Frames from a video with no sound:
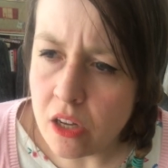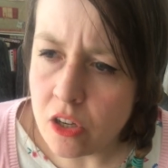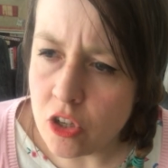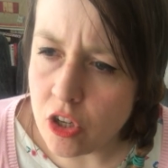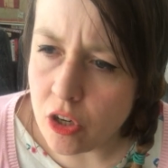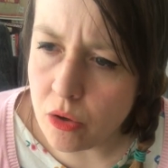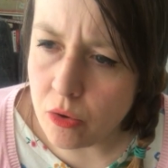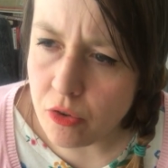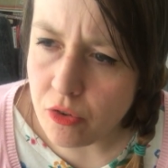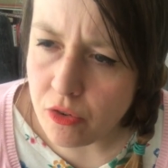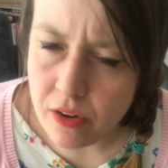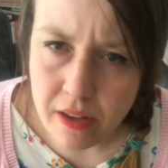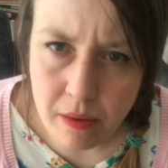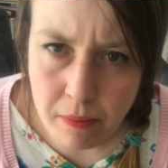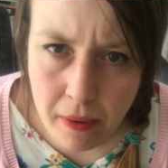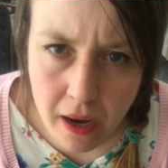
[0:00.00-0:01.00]
children
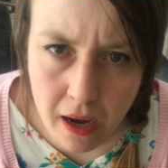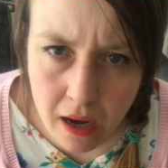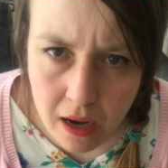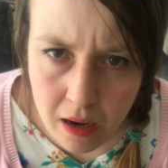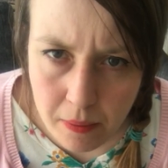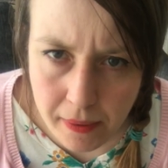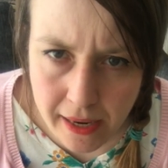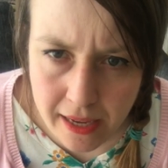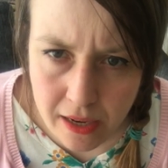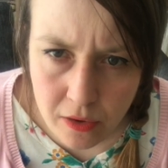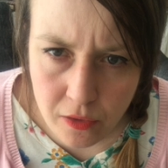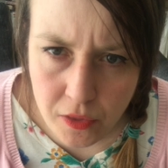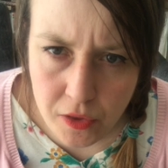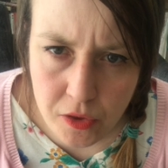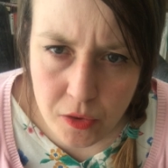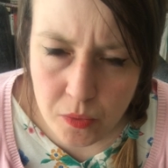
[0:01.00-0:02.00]
in a park playing
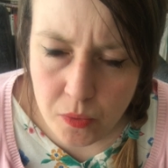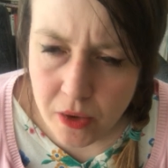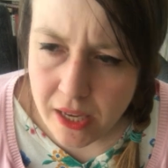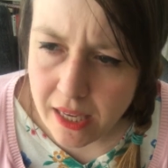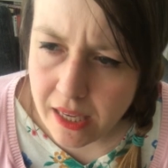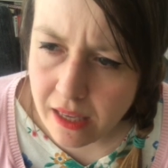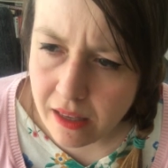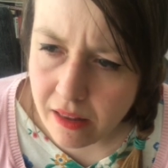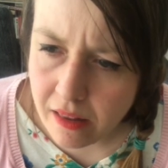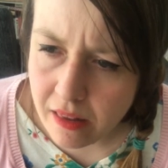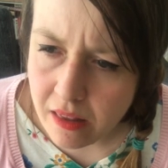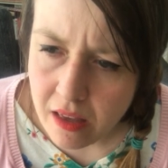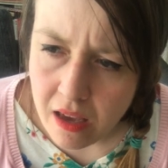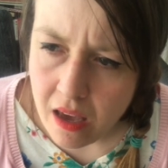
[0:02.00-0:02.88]
on the swings,